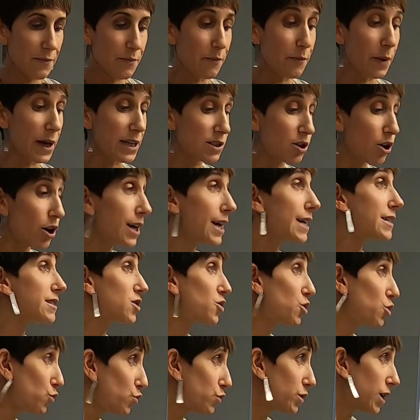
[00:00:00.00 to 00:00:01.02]
My talk has
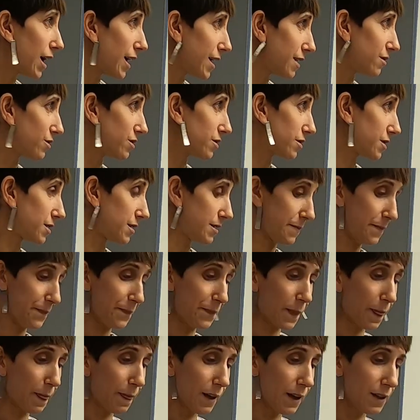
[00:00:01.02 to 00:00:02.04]
two titles:
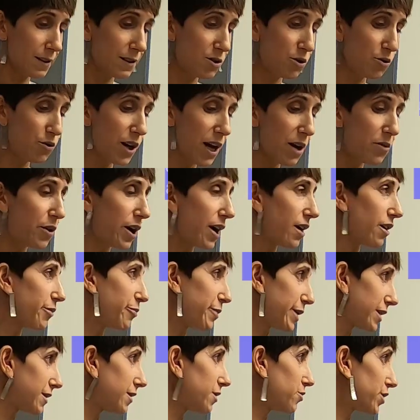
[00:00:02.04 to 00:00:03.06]
Judeo
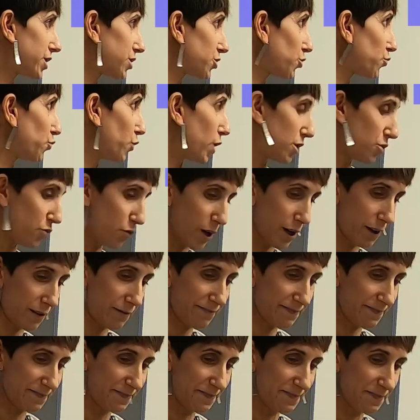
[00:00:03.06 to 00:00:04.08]
Arabic Literature
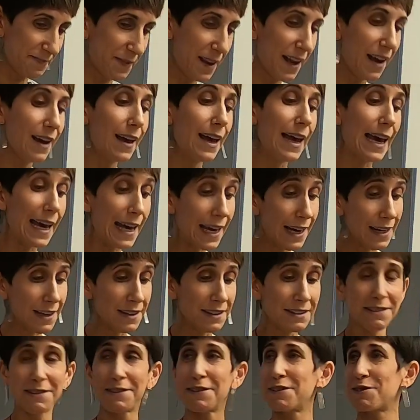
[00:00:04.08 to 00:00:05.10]
101
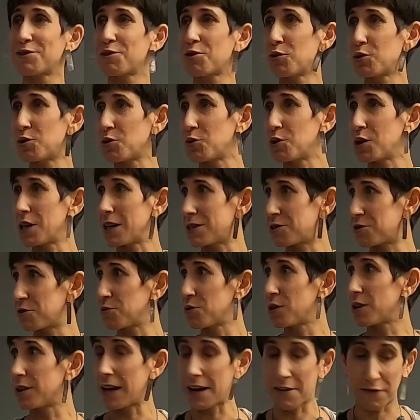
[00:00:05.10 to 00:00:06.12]
and Toledot
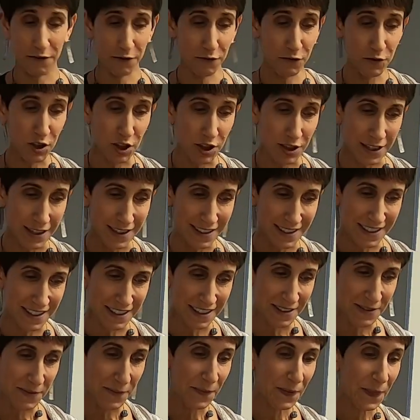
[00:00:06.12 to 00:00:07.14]
Yeshu, The Life of
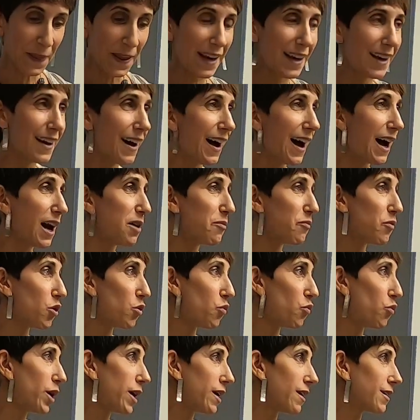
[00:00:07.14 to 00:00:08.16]
Jesus. I am
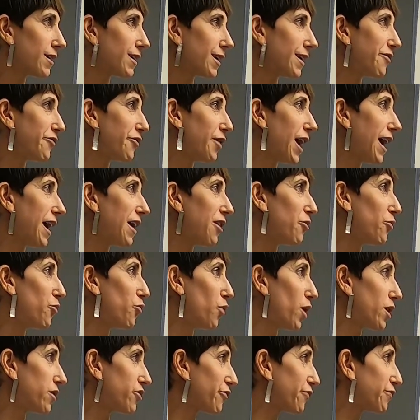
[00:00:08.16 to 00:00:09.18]
aware of how
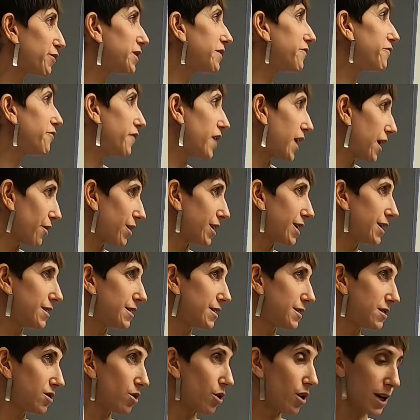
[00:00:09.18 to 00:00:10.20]
wonderfully
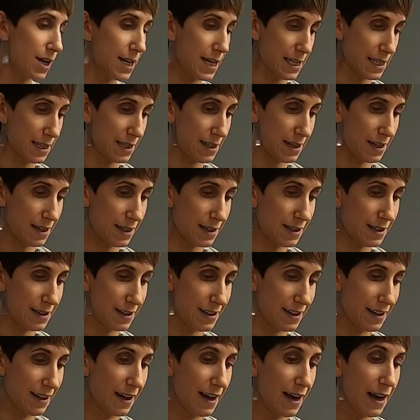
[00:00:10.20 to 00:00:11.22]
varied this audience
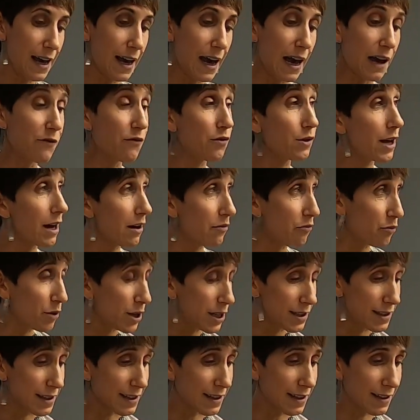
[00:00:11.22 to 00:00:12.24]
is, and for that
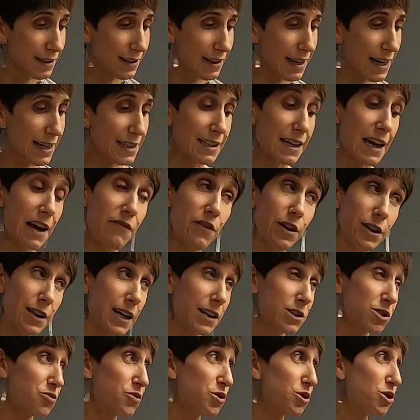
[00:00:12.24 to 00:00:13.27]
reason, as every
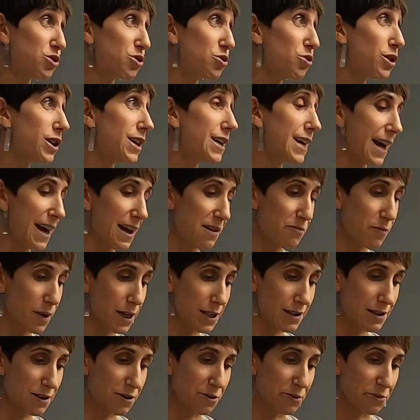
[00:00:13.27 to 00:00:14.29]
lecturer should and
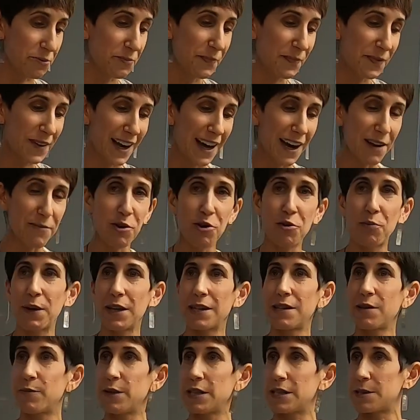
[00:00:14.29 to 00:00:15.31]
must do, I'm
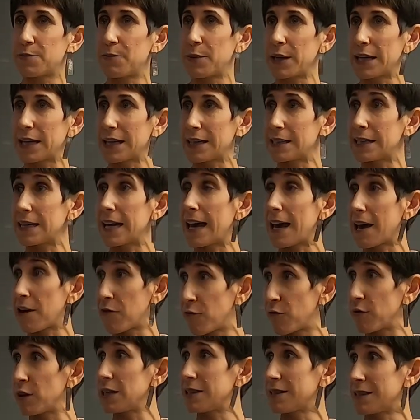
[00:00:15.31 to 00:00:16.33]
hoping to be speaking to
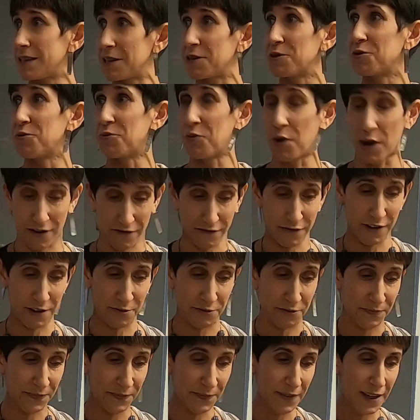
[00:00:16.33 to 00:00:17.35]
every single one of
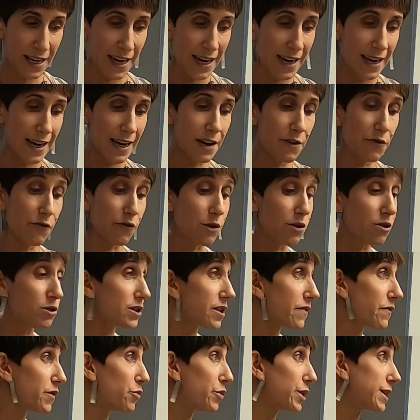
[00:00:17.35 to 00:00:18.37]
you. For
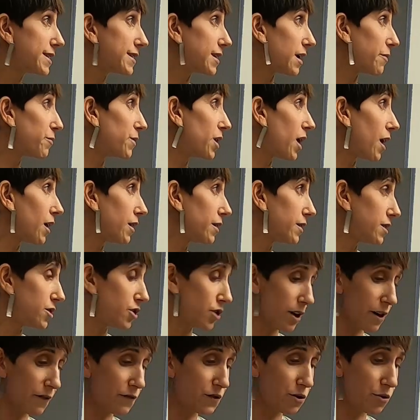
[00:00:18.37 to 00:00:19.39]
those of you with some
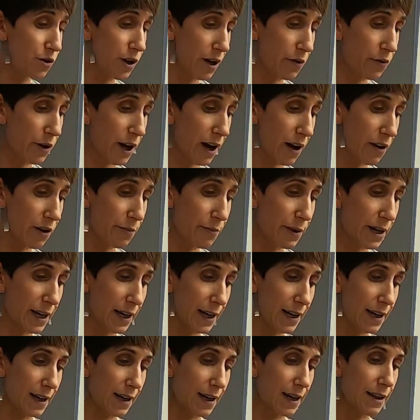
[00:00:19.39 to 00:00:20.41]
knowledge of Judeo
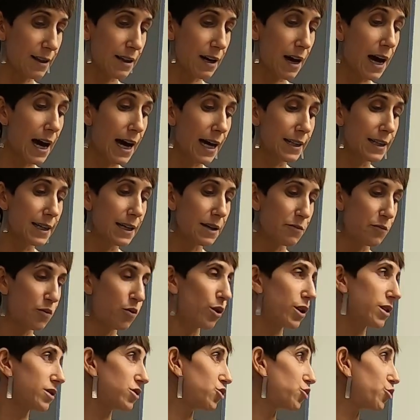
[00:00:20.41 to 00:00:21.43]
Arabic and the highly
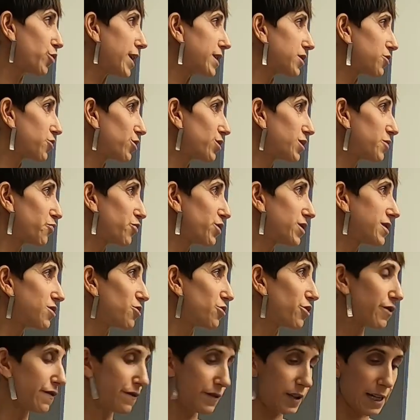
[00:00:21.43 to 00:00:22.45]
important treasures
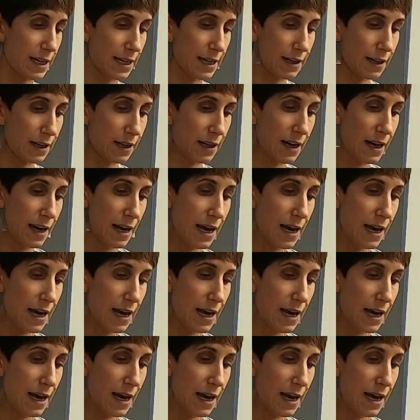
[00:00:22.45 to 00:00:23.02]
preserved in it,